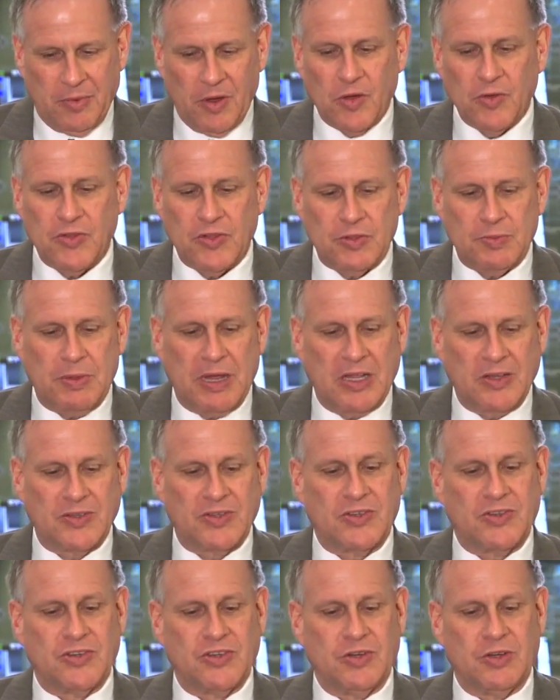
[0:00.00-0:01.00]
Both
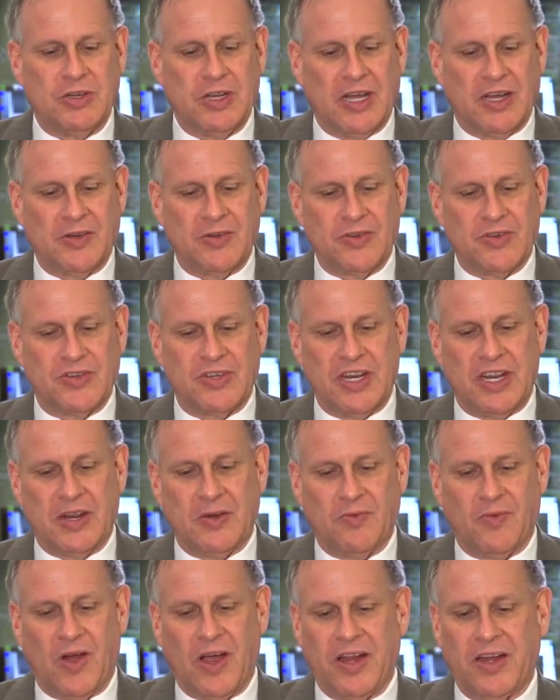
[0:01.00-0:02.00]
spouses should
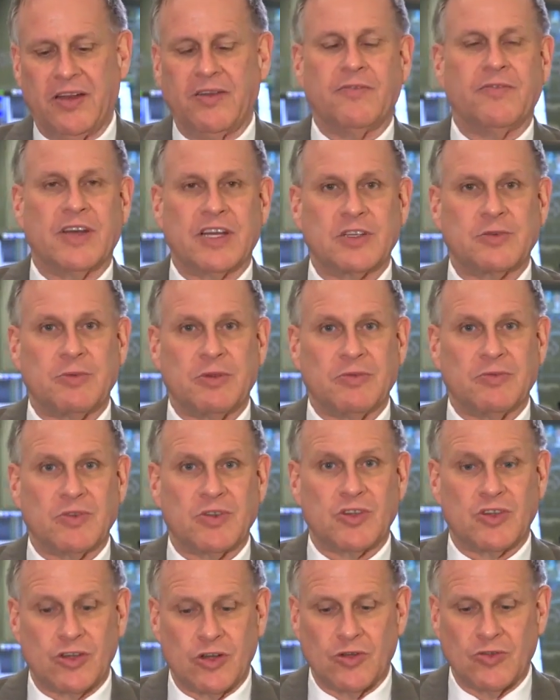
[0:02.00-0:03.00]
understand why an investment
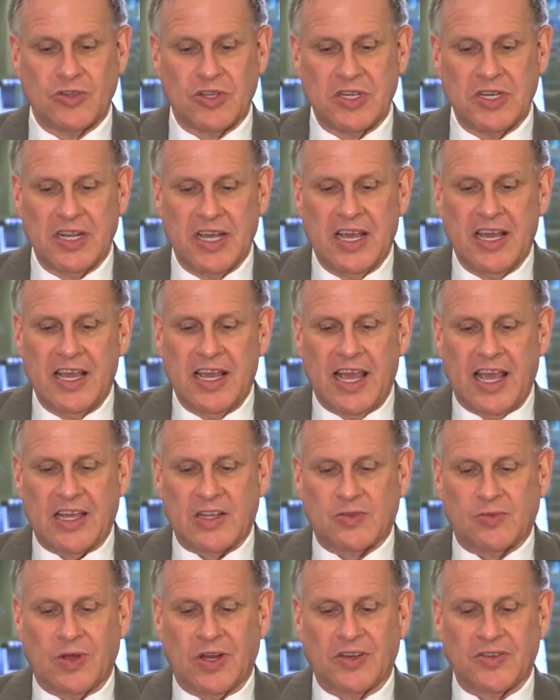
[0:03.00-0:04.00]
was chosen,
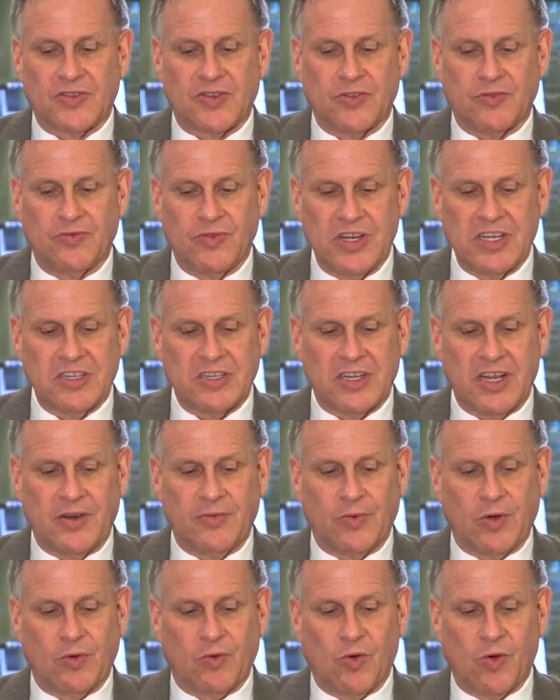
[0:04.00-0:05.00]
as well as the risk
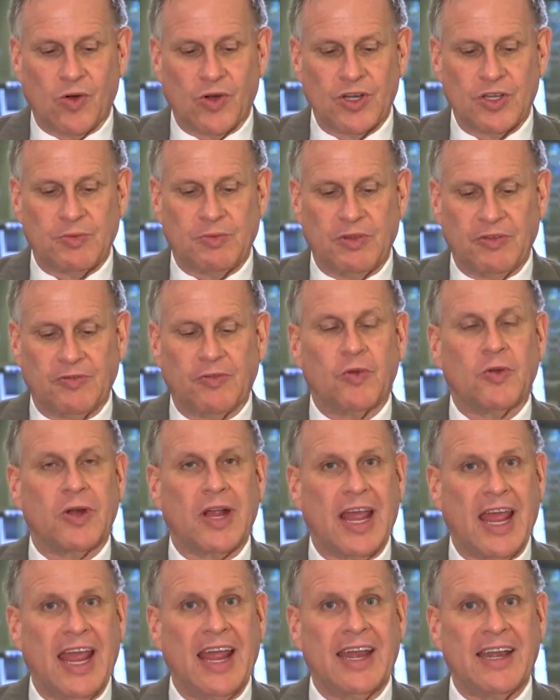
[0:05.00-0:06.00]
and rewards
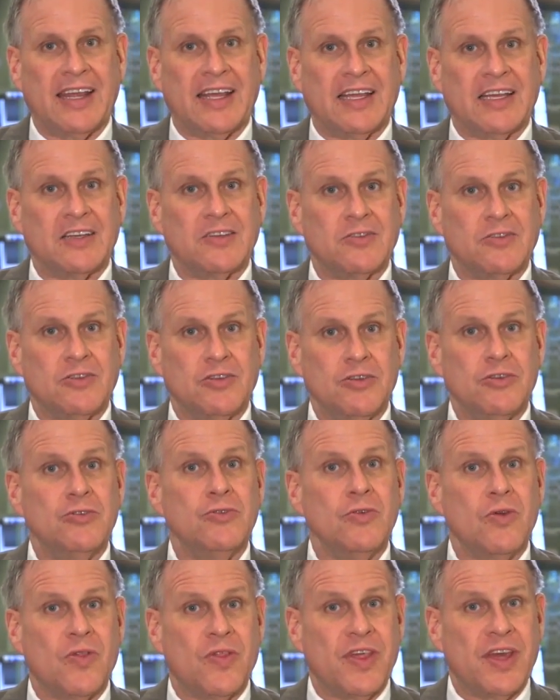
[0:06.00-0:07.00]
before adding it
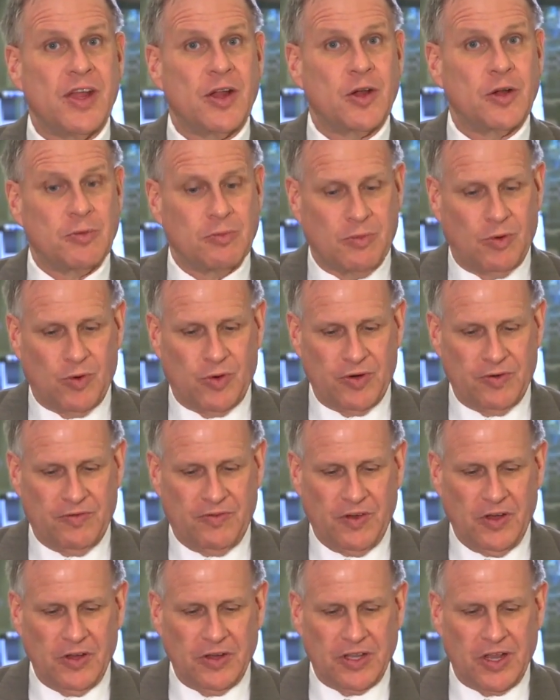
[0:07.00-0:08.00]
to their
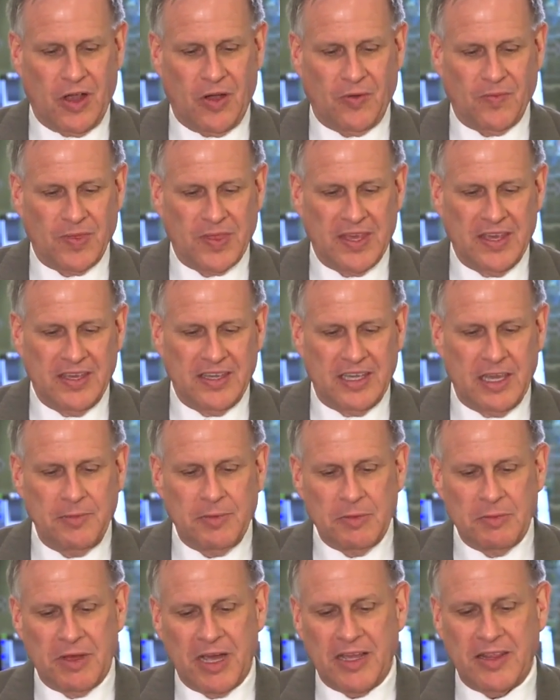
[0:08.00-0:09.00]
portfolio.
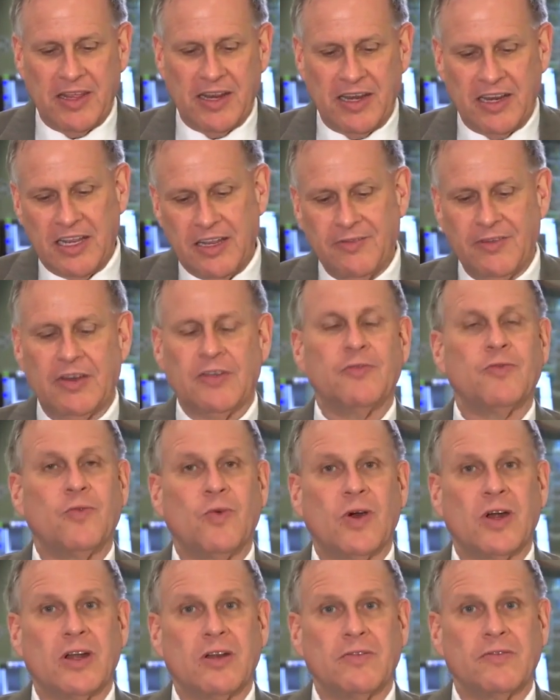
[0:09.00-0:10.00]
Keep in mind that even if
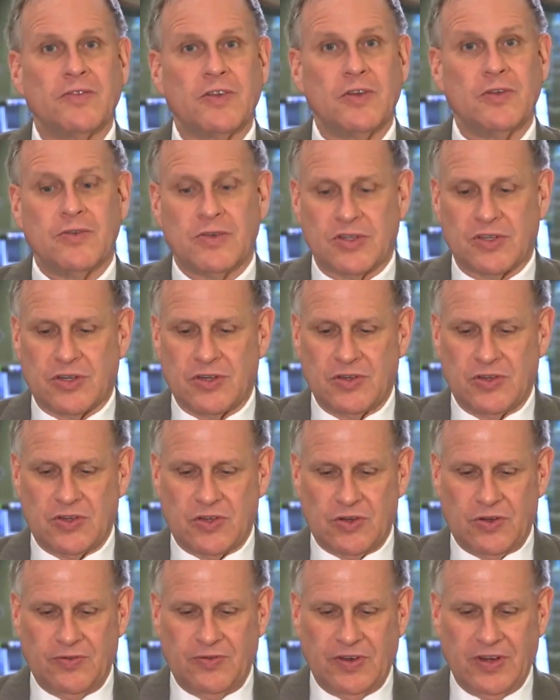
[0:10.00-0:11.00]
one of you is
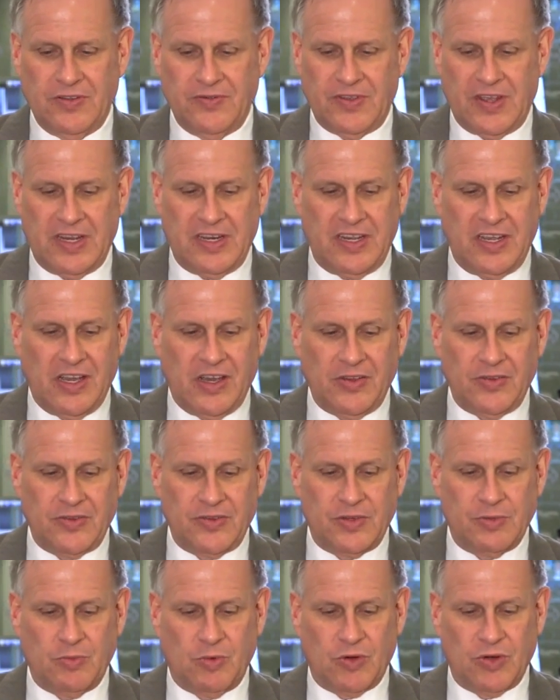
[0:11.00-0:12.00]
conservative and the
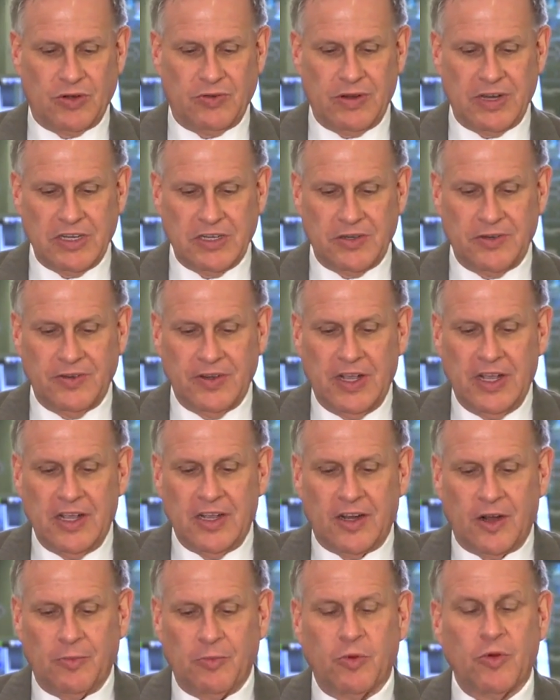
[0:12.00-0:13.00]
other is more aggressive,
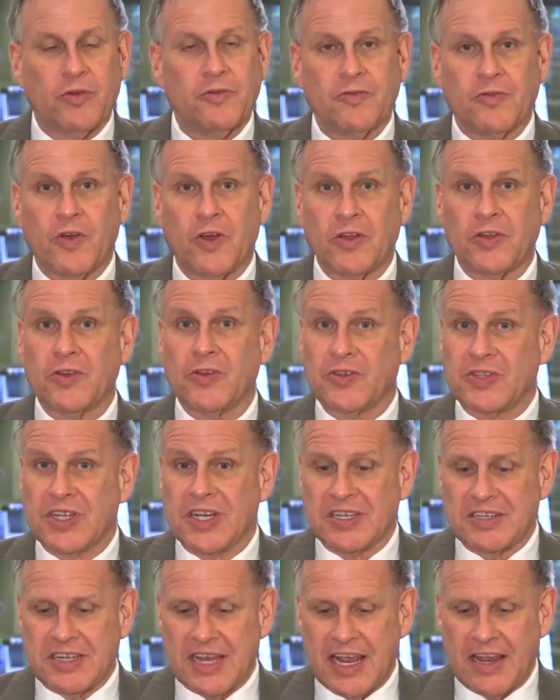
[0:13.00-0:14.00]
a portfolio
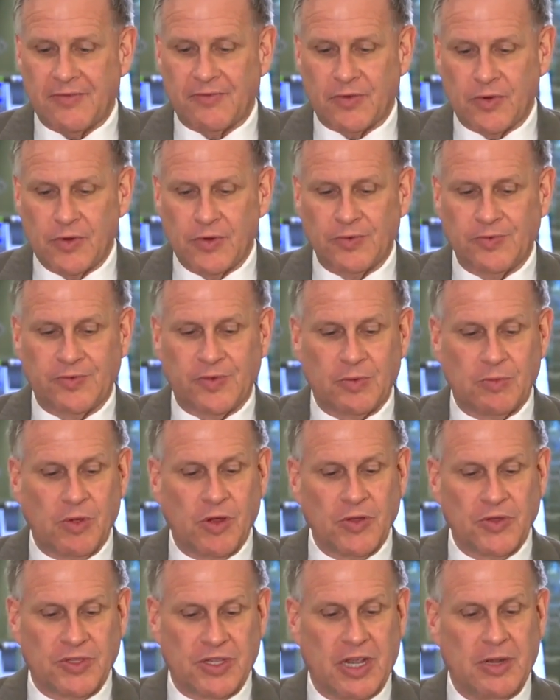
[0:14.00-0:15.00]
does have room for
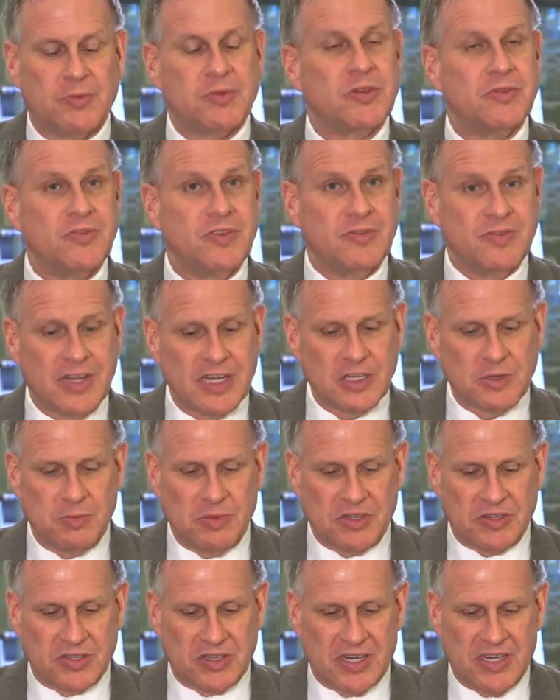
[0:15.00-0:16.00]
both types of
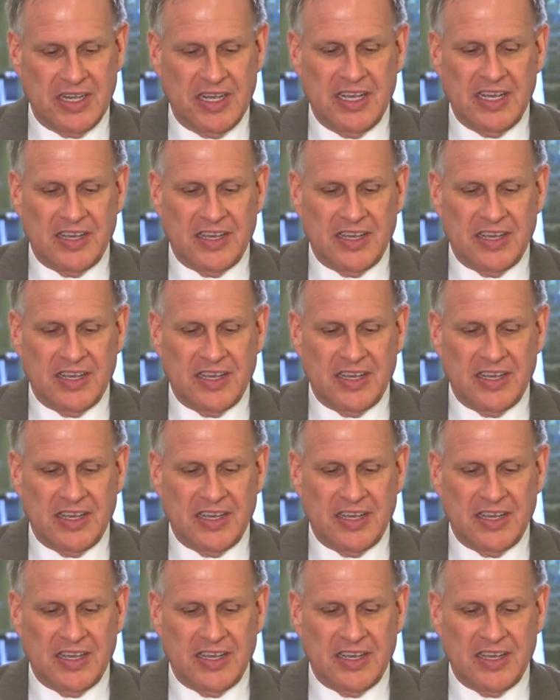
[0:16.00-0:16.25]
investments.